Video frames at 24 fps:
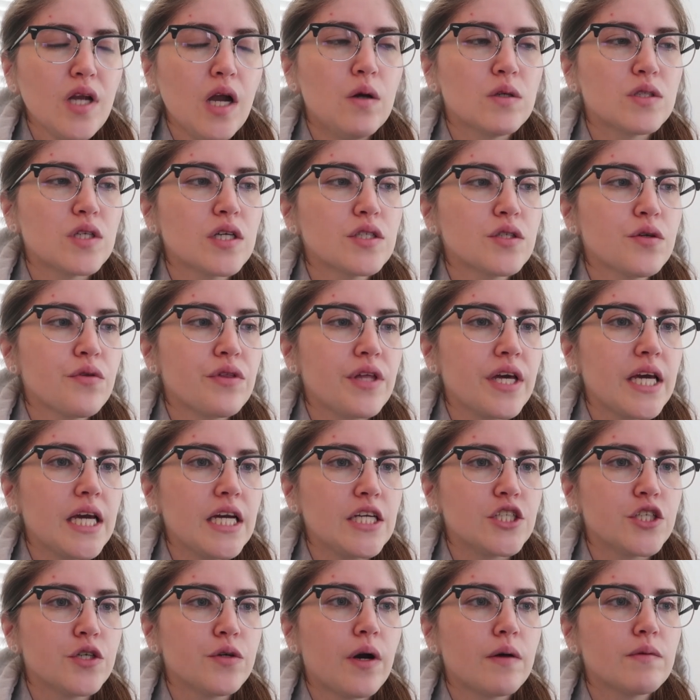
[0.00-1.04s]
I was also
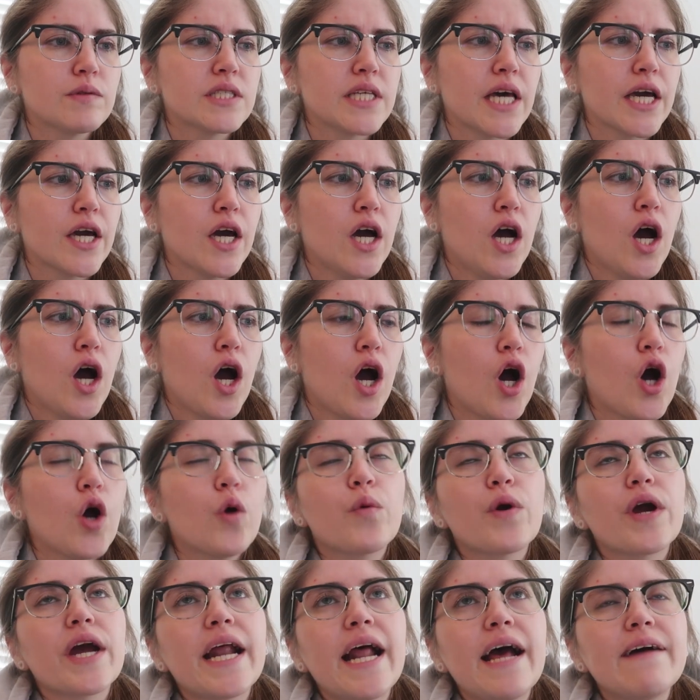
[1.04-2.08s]
thinking too, I was like,
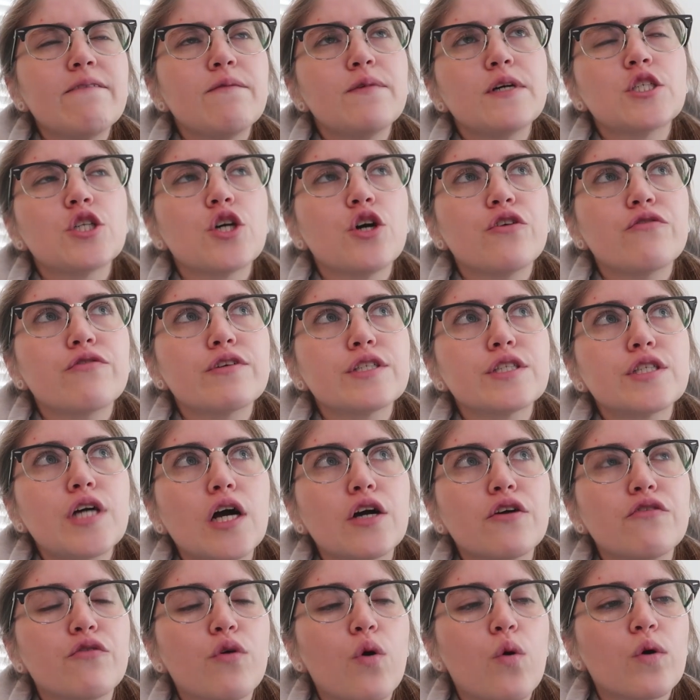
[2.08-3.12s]
oh, we're gonna have a bunch of
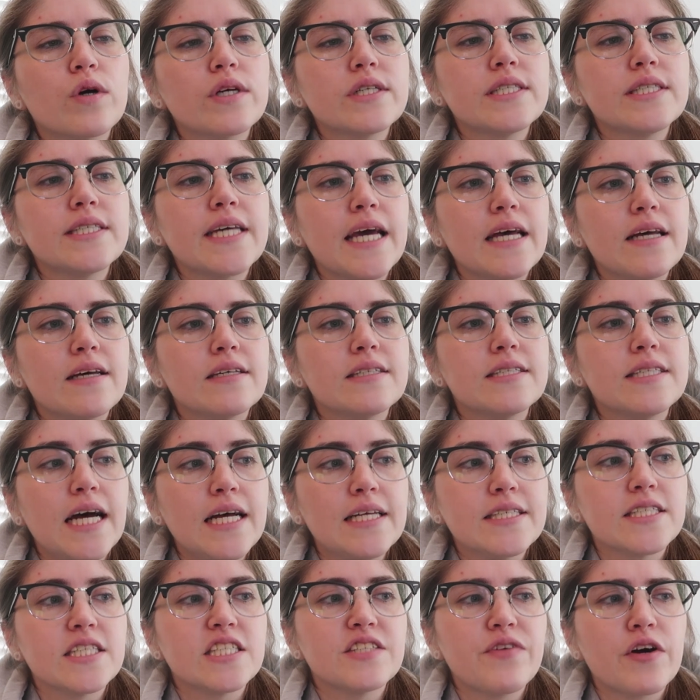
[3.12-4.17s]
overstock of core scents
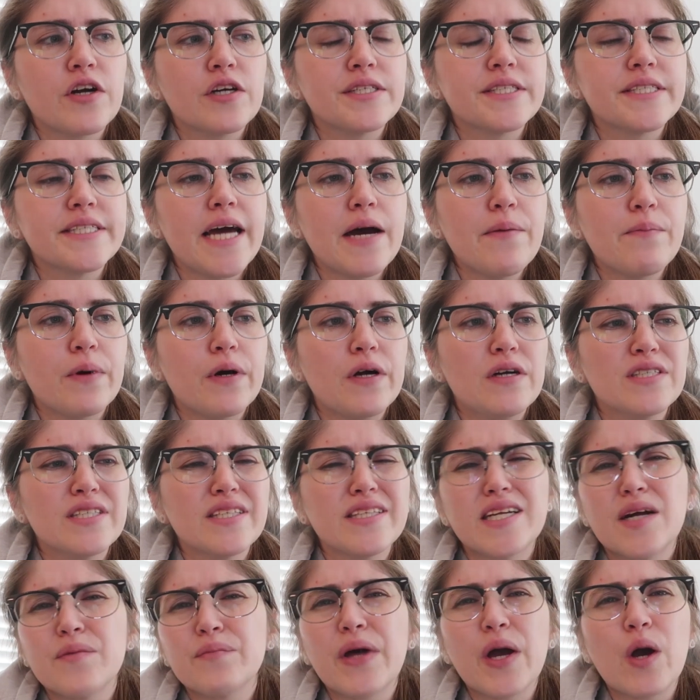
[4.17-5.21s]
as far as snack bars,
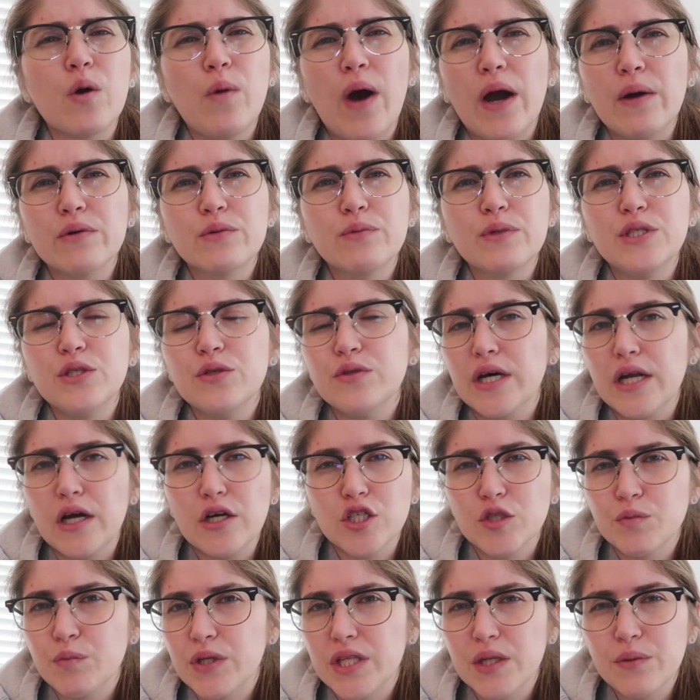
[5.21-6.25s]
and then I'm like, why would we do that?
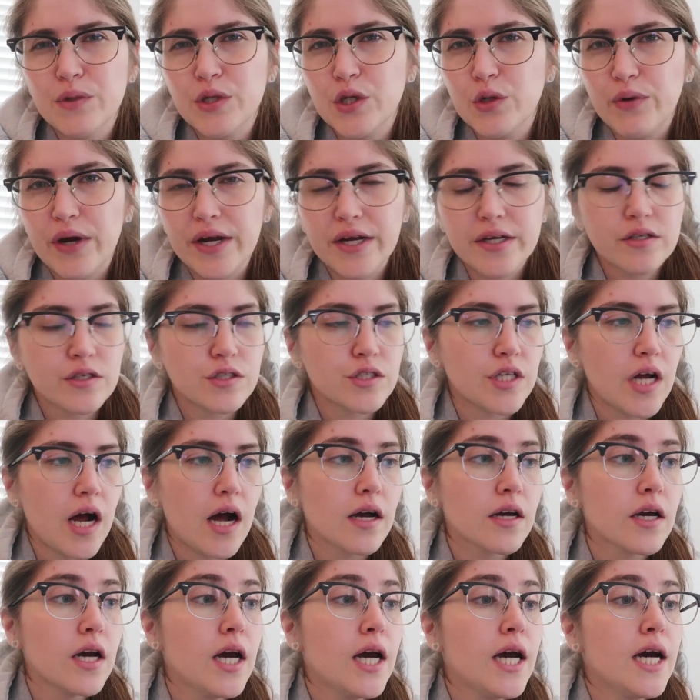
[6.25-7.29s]
I'll just put them into regular
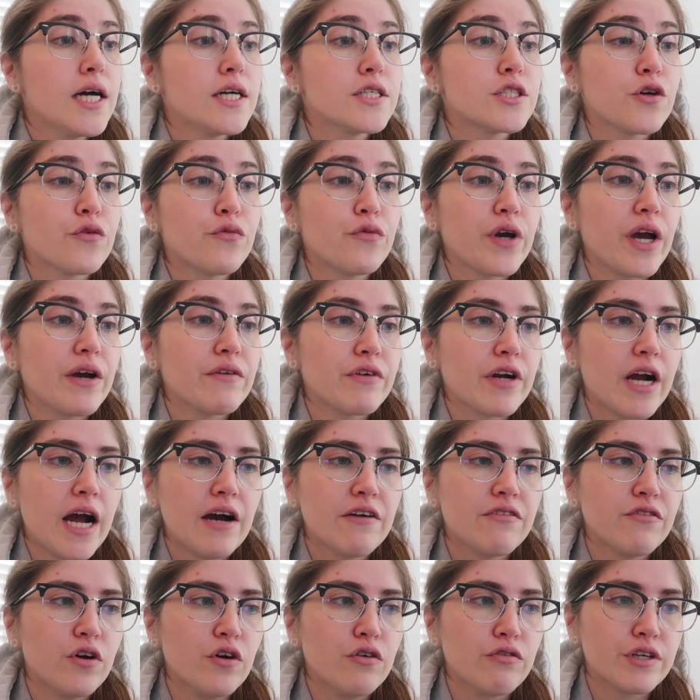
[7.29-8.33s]
stock. So if we ever
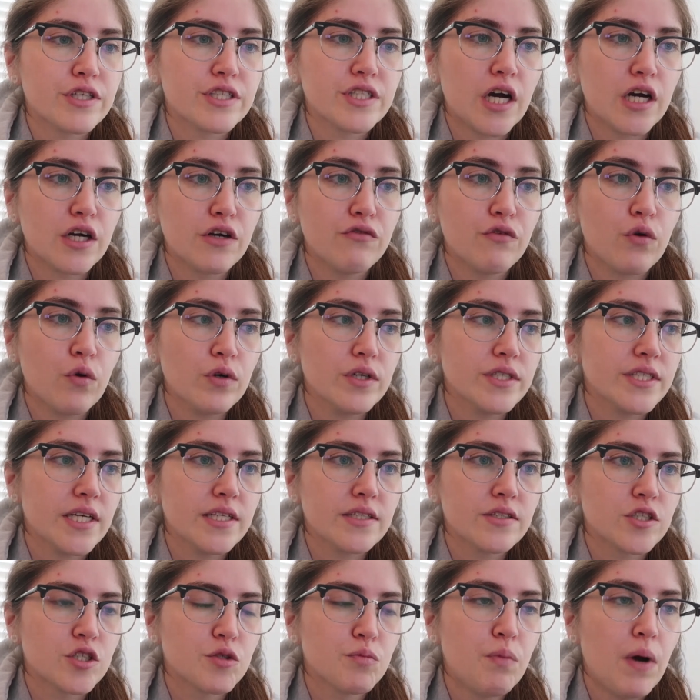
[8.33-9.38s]
have overstock of core
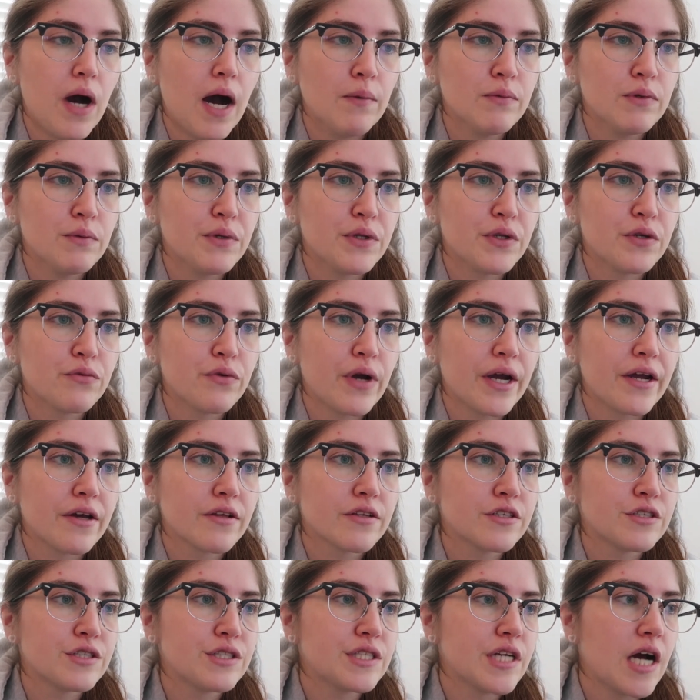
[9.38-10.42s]
scents, I'll just pop them into
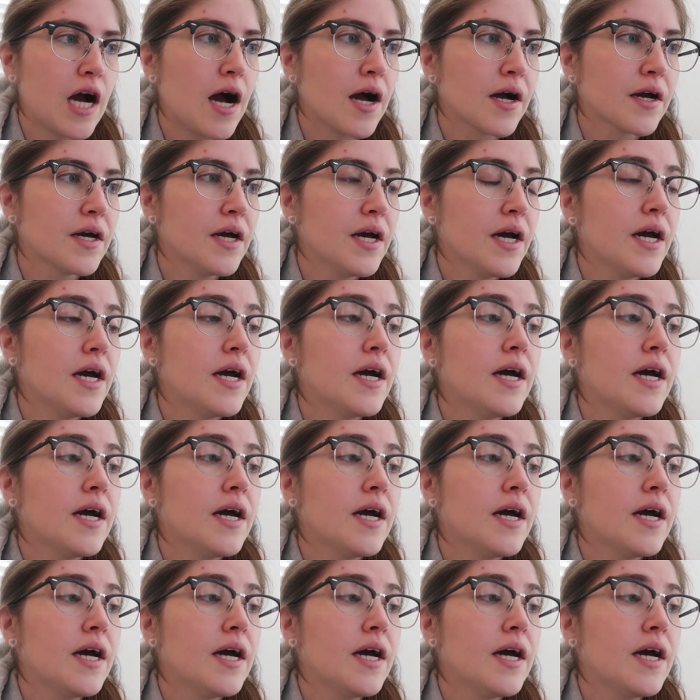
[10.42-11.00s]
regular stock.